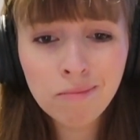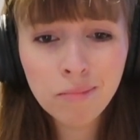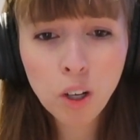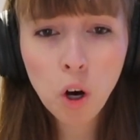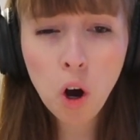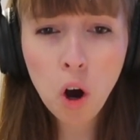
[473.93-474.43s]

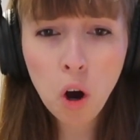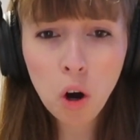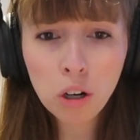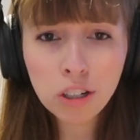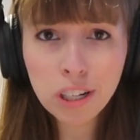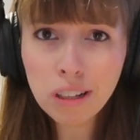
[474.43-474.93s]

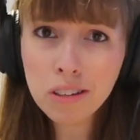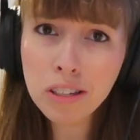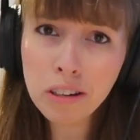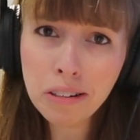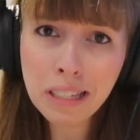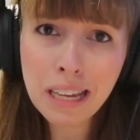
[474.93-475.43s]
Oh, she looks
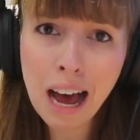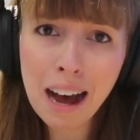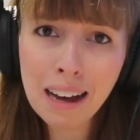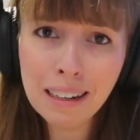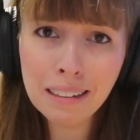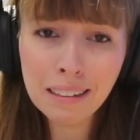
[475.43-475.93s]
so
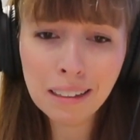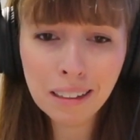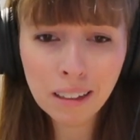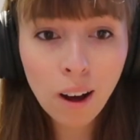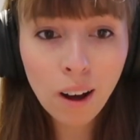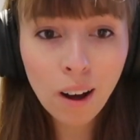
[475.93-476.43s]

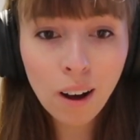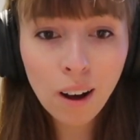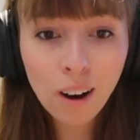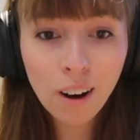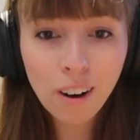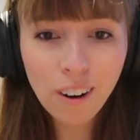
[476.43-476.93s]
sad.
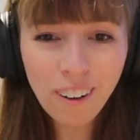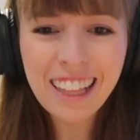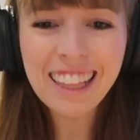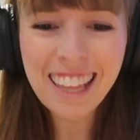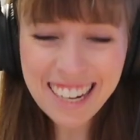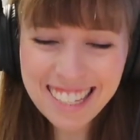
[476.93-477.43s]
Oh,
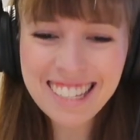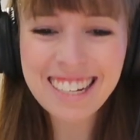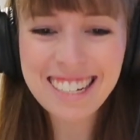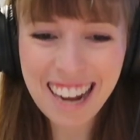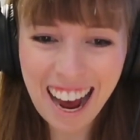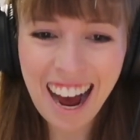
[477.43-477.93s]
elixir
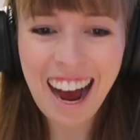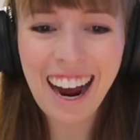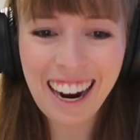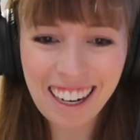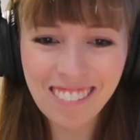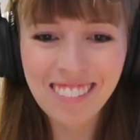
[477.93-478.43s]

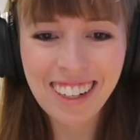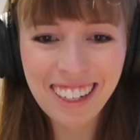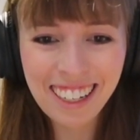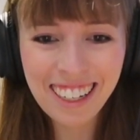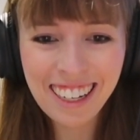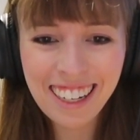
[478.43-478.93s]
time.
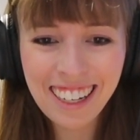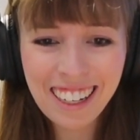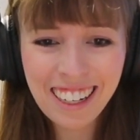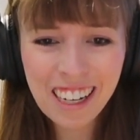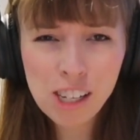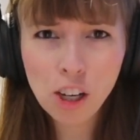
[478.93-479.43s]

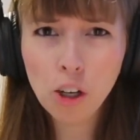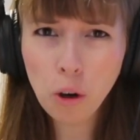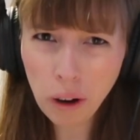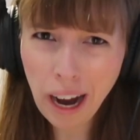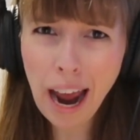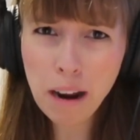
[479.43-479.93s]

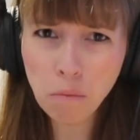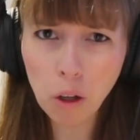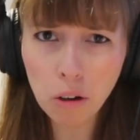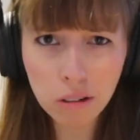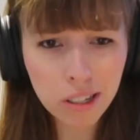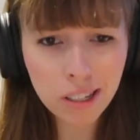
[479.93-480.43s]
Good age
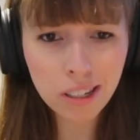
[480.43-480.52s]
loop.